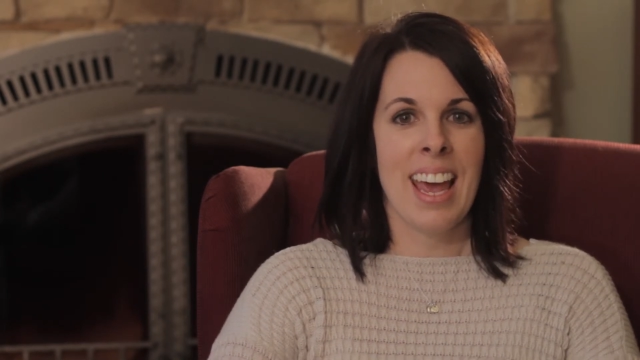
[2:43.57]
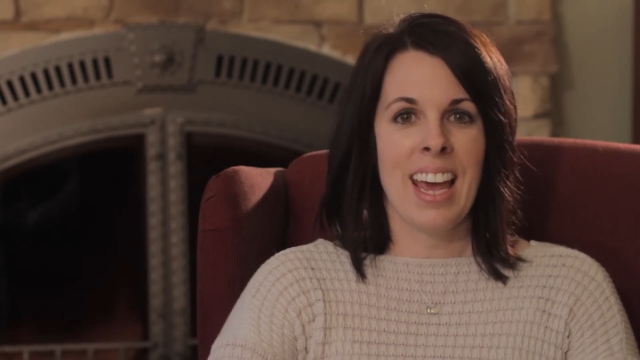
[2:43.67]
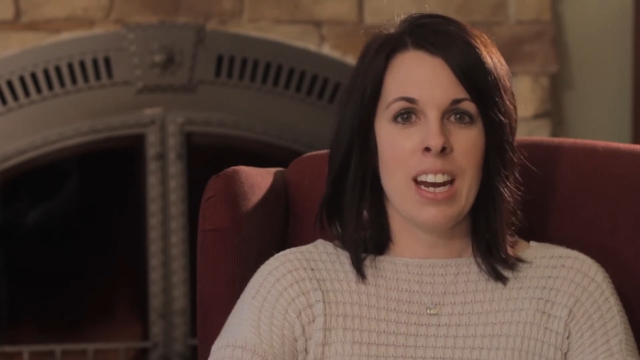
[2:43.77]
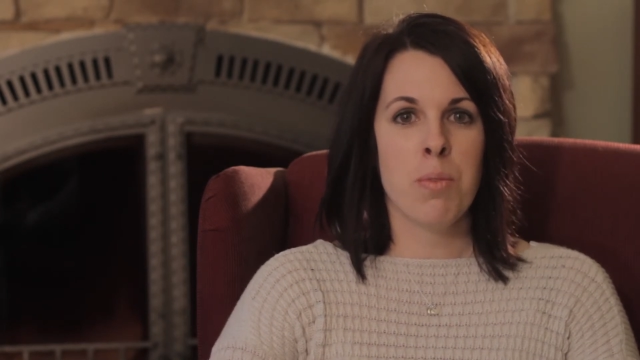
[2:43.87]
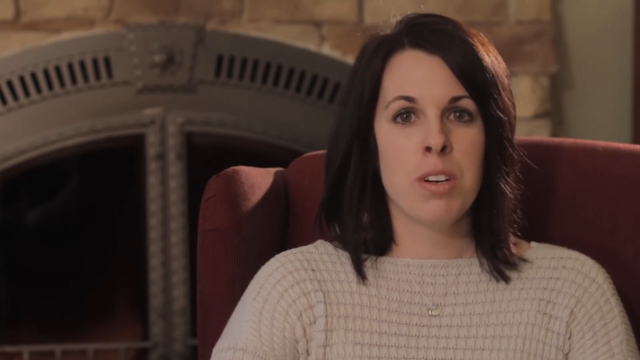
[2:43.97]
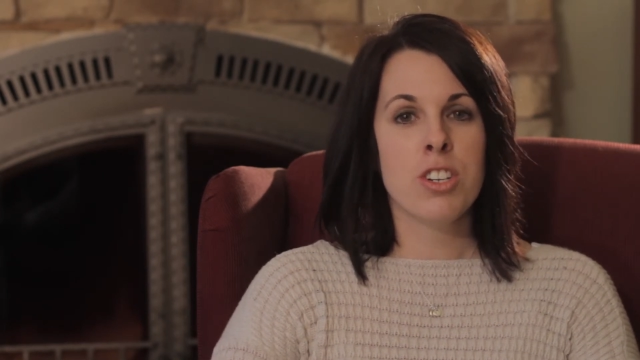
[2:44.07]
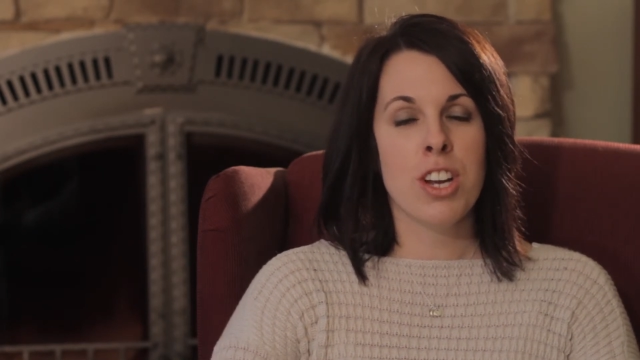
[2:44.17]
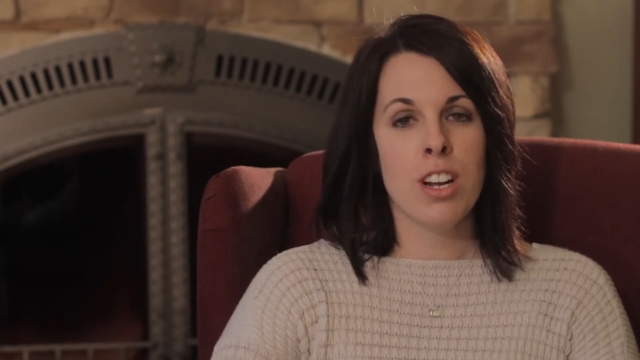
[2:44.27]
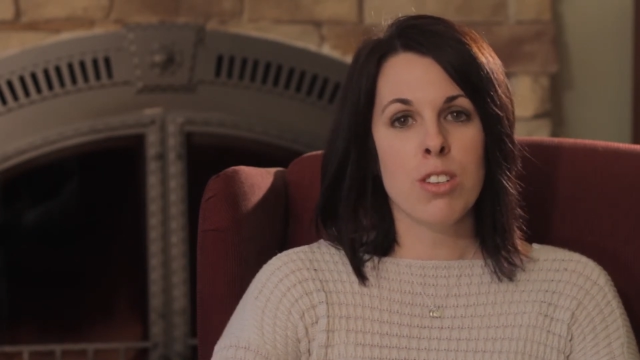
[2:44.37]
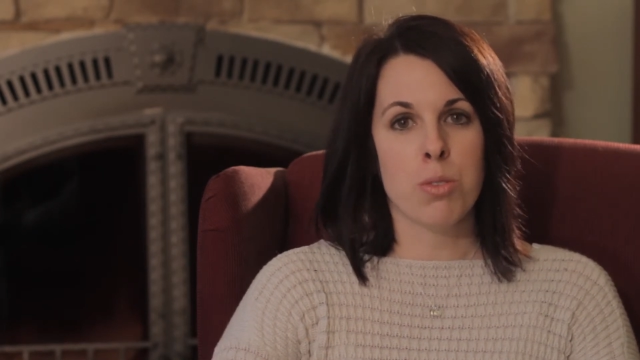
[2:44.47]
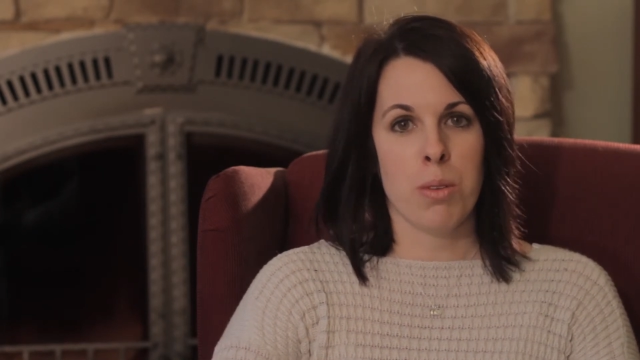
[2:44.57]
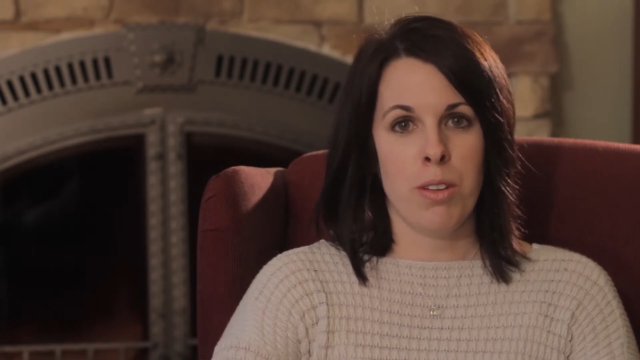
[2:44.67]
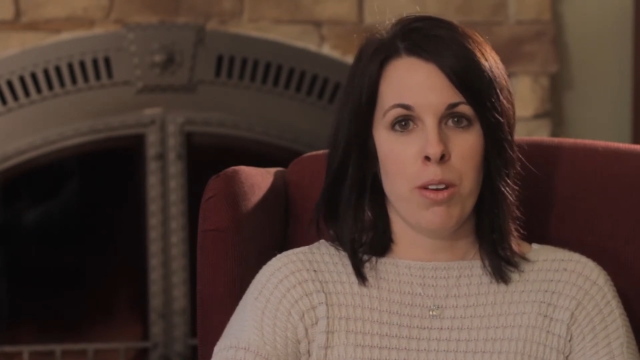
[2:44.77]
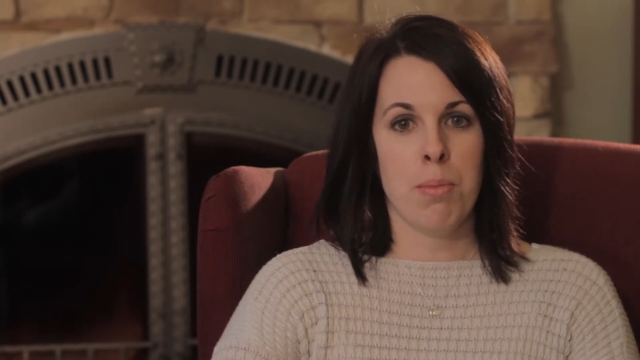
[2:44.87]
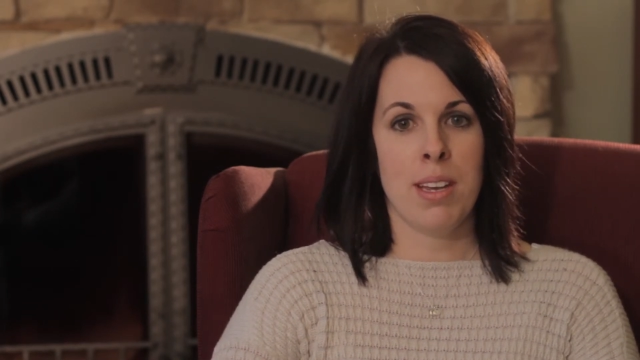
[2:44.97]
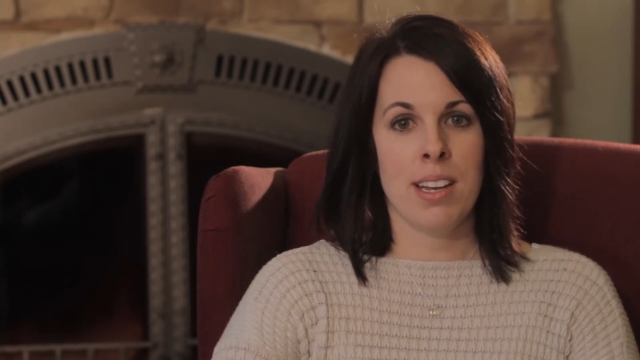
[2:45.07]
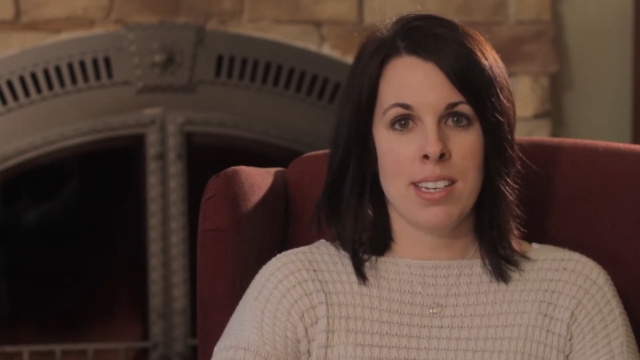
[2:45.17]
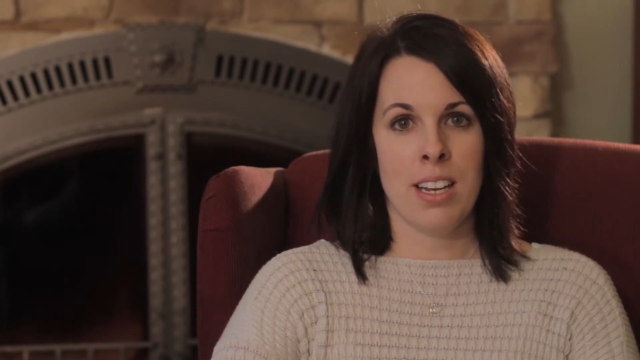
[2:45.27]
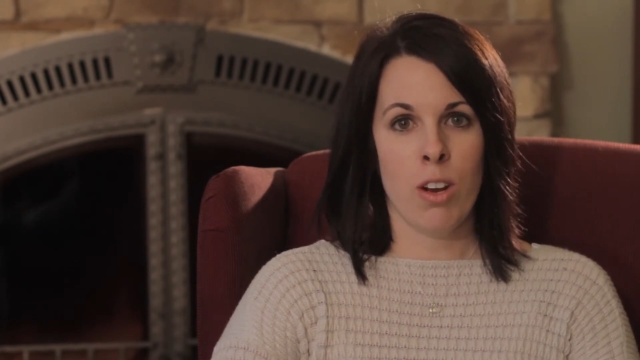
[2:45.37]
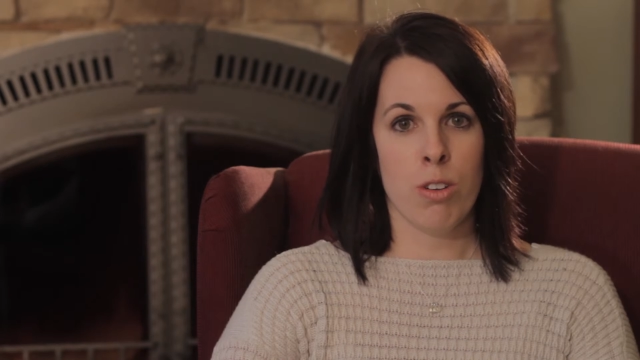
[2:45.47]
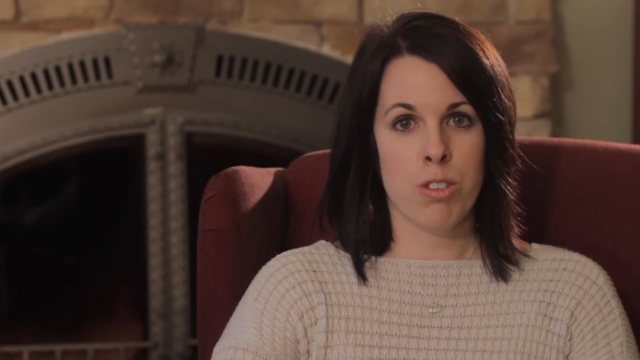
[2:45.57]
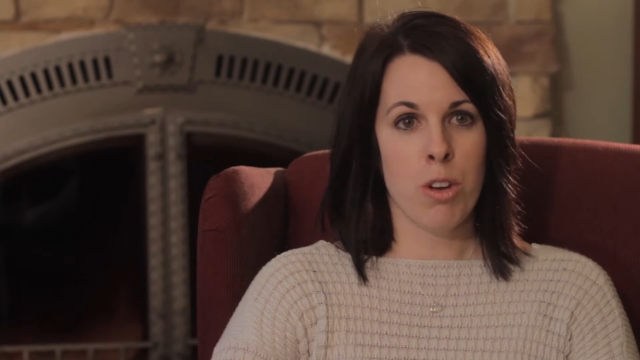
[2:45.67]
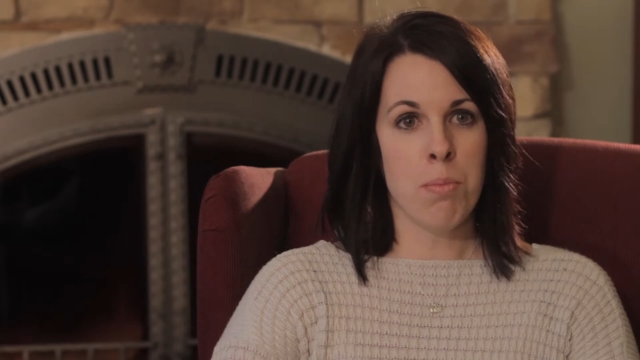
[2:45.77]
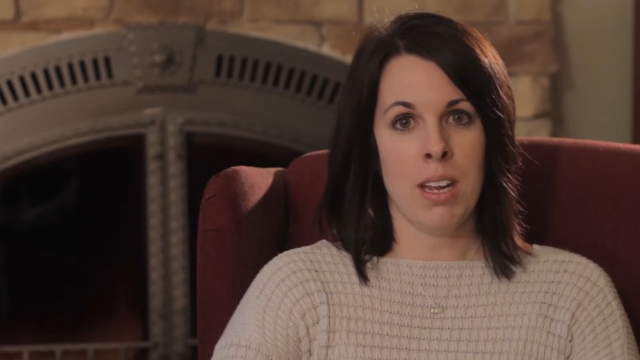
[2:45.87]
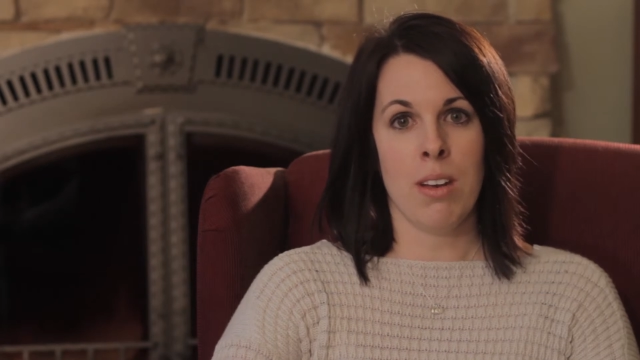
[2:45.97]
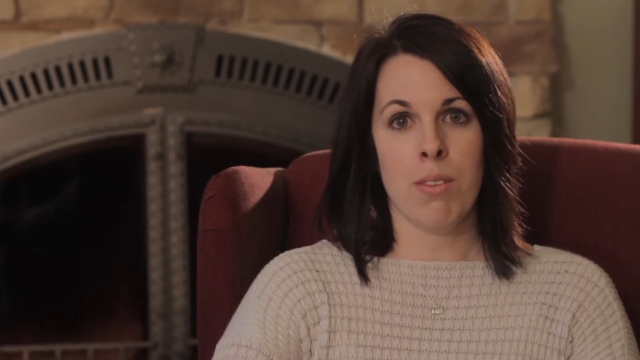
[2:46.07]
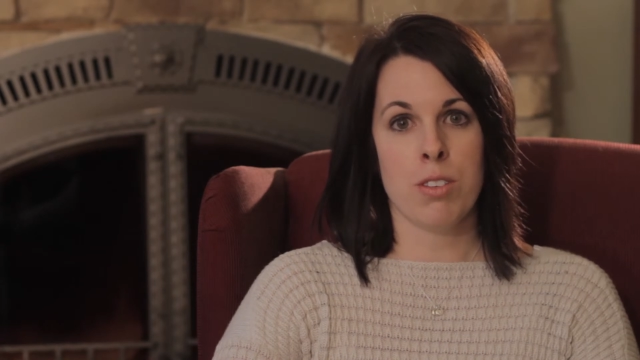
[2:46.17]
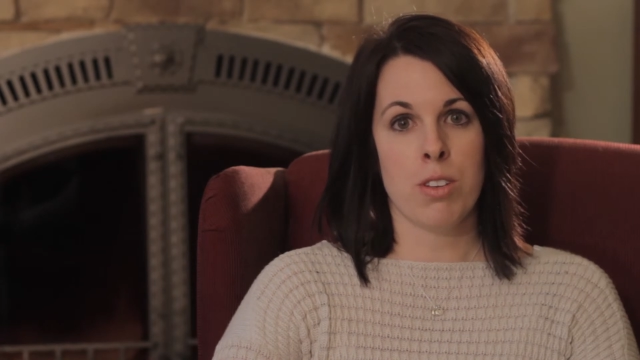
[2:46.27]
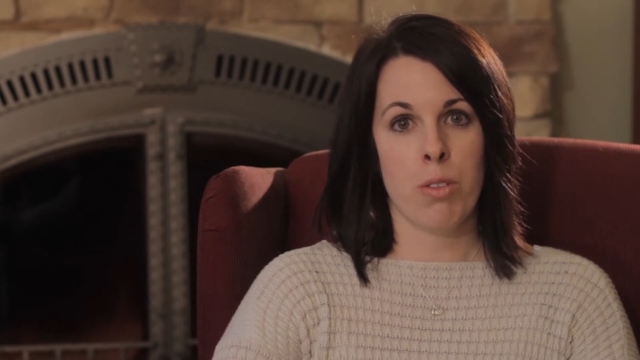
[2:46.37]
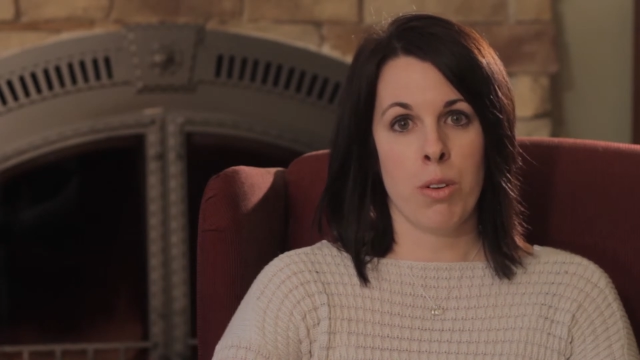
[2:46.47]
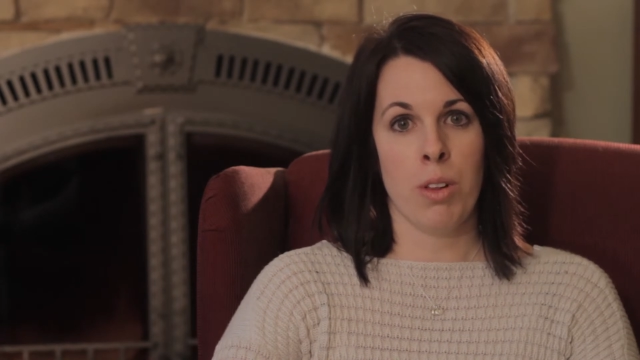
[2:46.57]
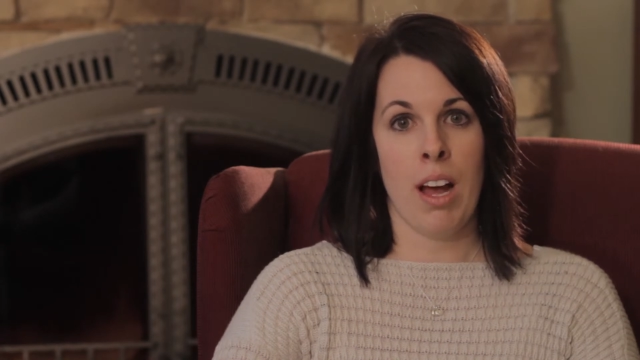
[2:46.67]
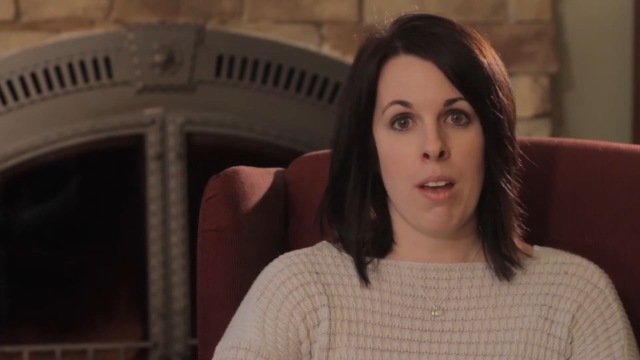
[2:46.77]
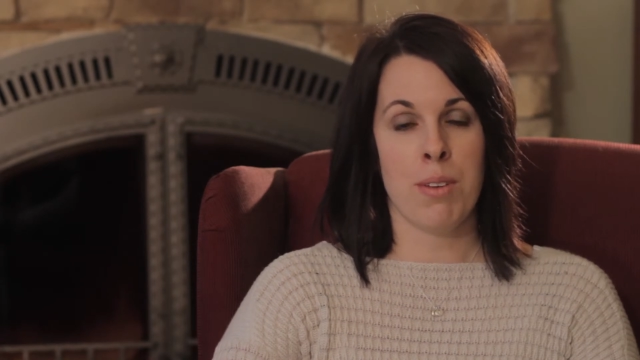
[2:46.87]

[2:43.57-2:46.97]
And I want to share this with you because I know so many of us go through life,